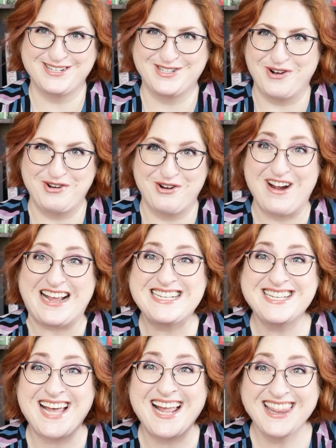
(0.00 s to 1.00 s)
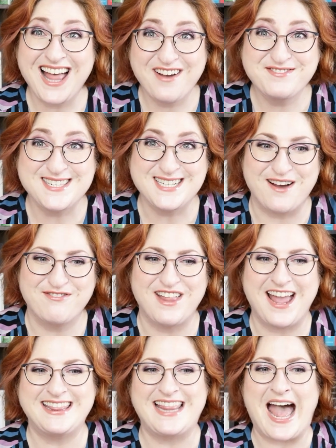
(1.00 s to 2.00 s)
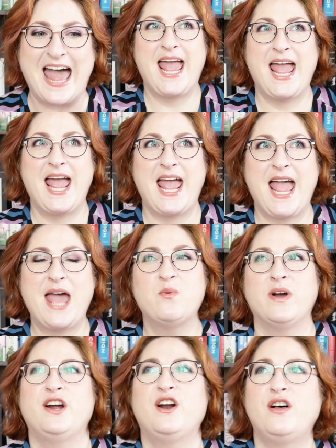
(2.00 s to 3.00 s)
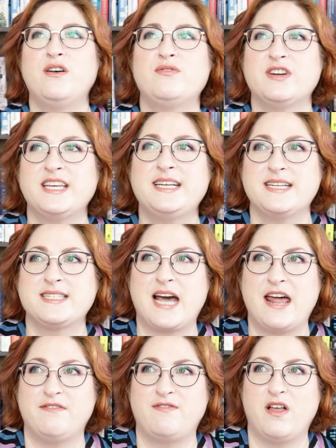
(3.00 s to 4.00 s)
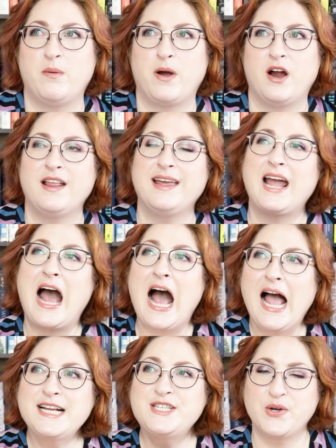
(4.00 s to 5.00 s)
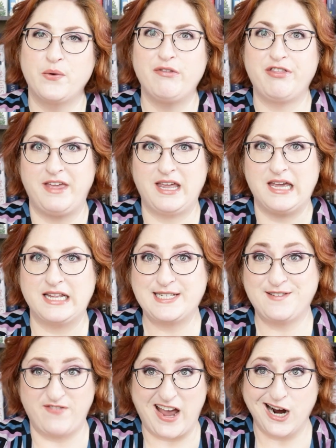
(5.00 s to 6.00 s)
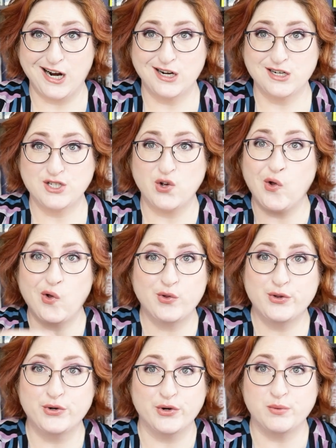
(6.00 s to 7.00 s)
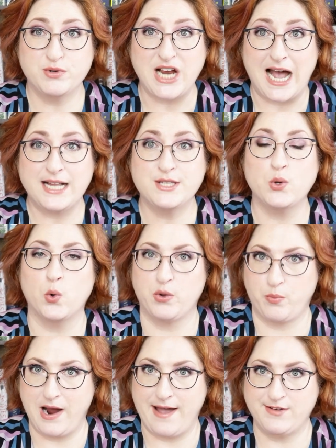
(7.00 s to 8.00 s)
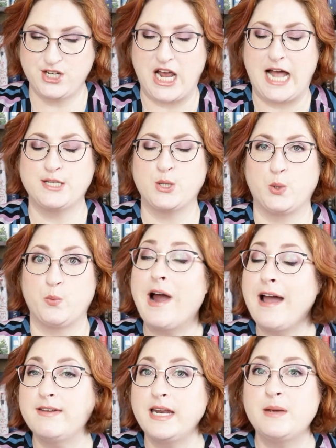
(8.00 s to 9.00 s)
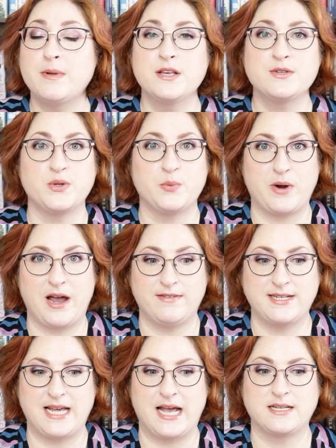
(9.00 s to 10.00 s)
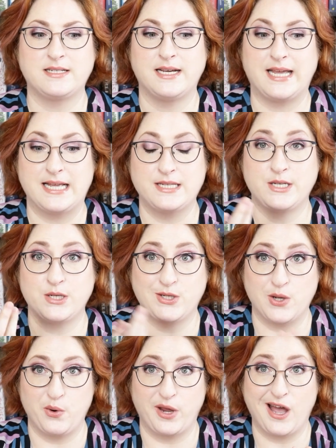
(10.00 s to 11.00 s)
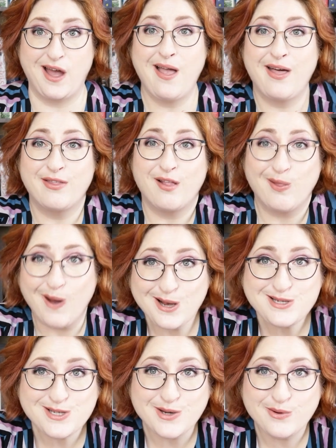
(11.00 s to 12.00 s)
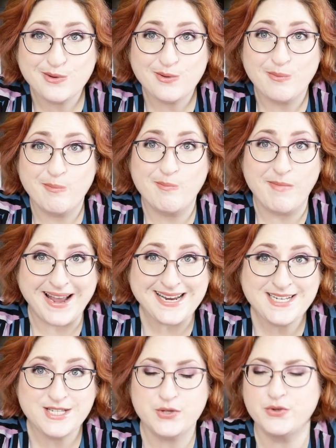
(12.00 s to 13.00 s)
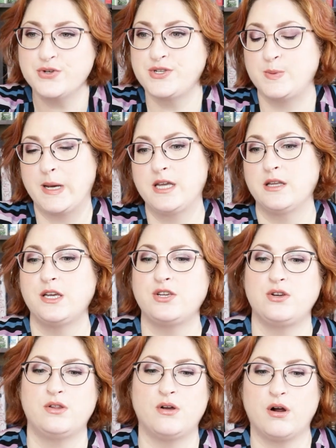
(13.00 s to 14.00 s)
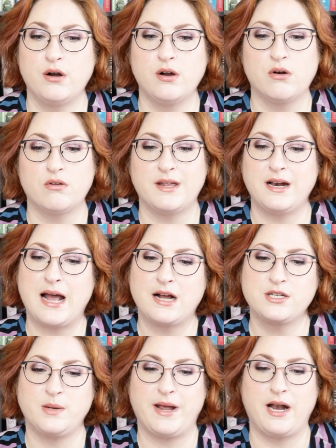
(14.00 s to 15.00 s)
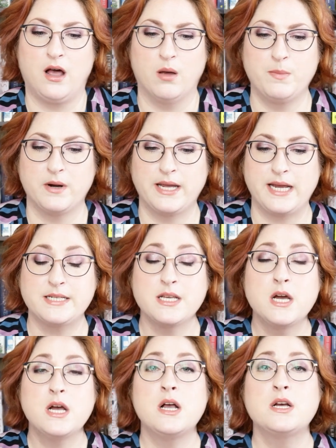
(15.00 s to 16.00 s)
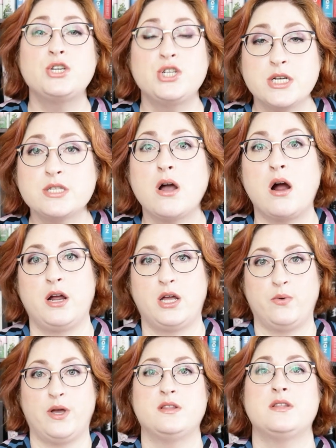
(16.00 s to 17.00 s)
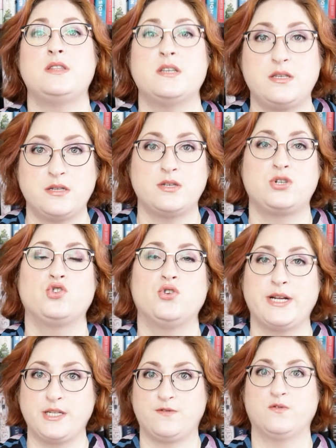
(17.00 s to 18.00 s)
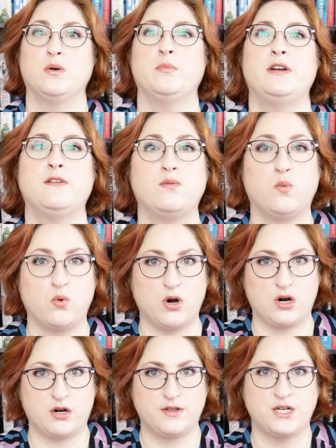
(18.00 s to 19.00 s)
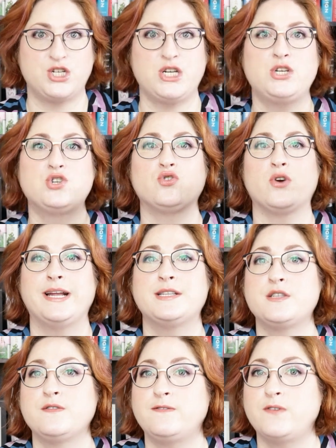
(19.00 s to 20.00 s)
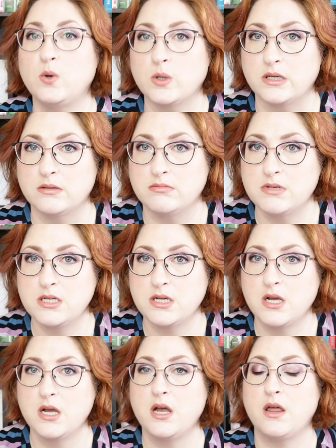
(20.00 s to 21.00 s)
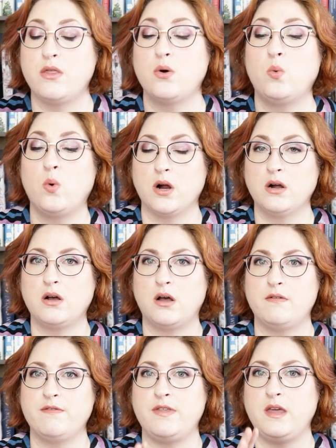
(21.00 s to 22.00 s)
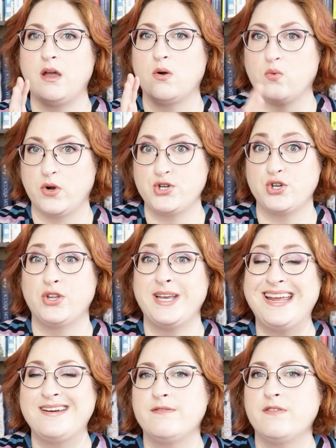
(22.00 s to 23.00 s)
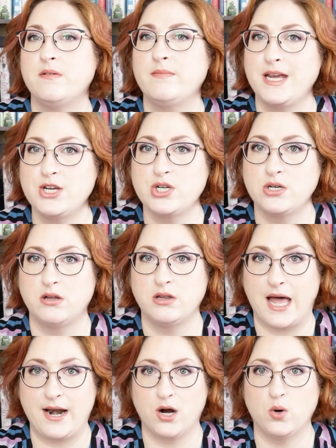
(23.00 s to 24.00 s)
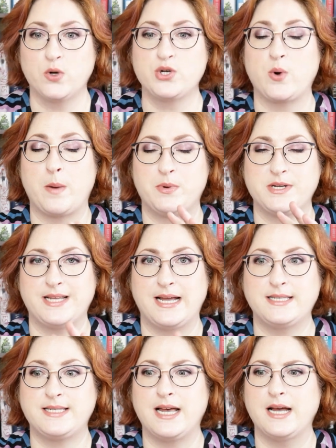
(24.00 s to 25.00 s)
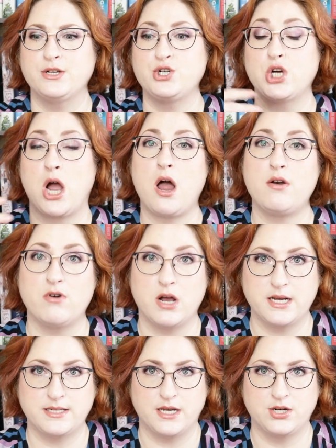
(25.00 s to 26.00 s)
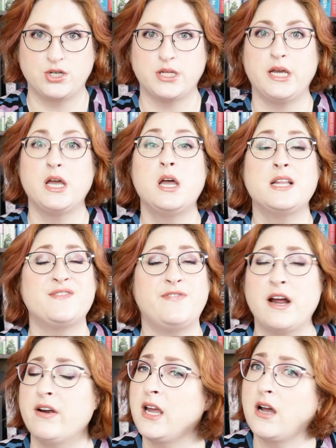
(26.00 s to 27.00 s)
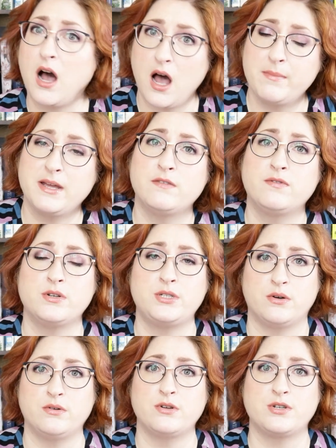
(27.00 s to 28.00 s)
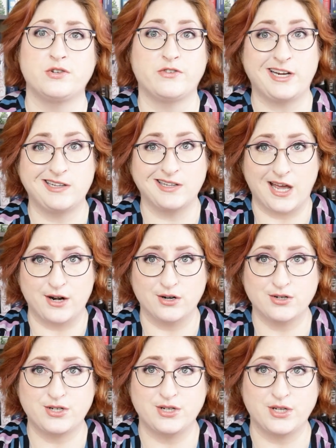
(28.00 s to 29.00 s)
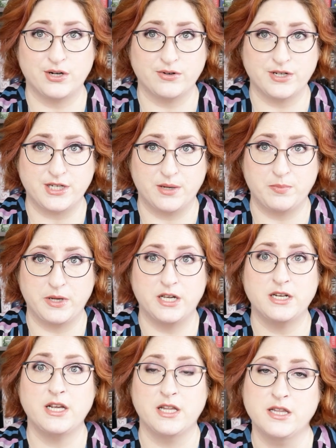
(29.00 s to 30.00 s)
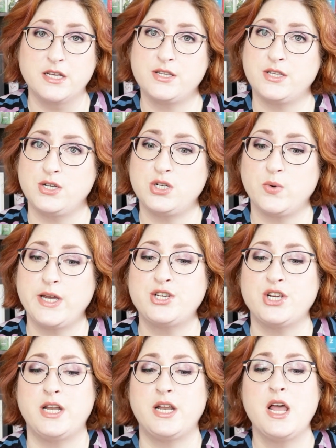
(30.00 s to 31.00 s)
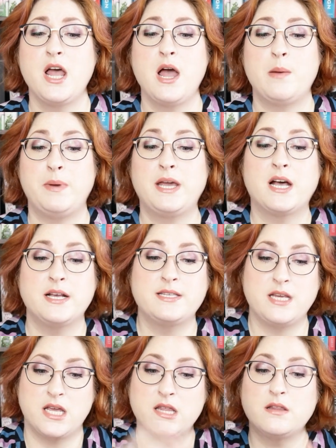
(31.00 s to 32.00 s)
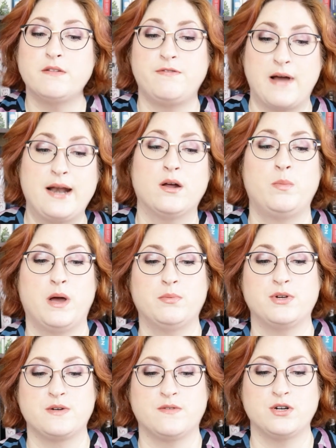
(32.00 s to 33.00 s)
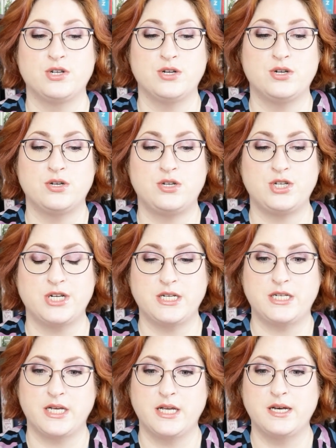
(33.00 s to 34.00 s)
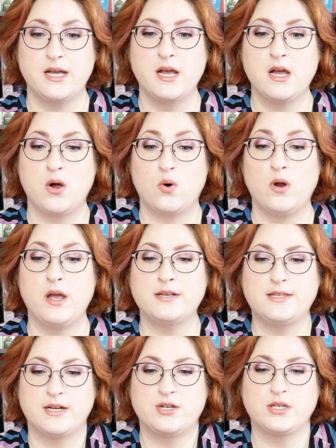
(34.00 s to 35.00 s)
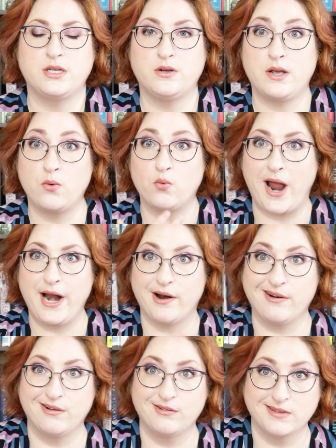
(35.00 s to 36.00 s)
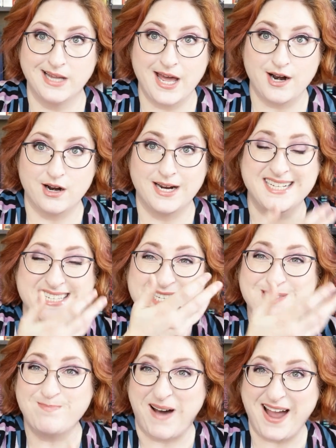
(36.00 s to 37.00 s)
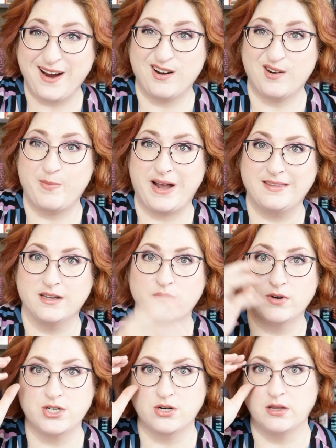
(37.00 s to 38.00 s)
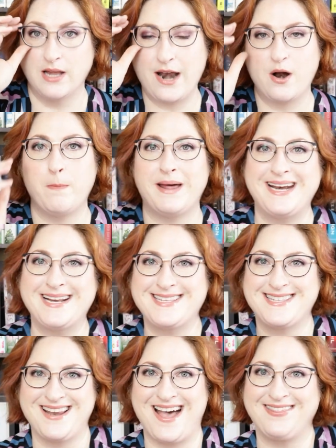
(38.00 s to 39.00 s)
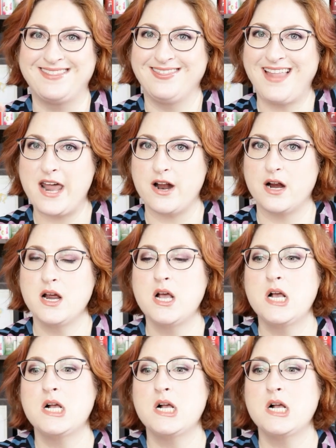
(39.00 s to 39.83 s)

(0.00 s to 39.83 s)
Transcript: Sonya writes because I love stuff like that and where it all really does kind of fall apart. Like I don't think it's fair to hold the group chats or the private chats or the private emails or the private text against Sonya. The lawsuit might, that there's speculation in the article that it actually might help her case. She's arguing that this is a transformative work, that she transformed the work of the original informational letter, which represents a genre essentially. It's very common for donors to write letters to their recipient in this situation because in the final published version, she did essentially write her own letter inspired by the original letter, but it is not the letter.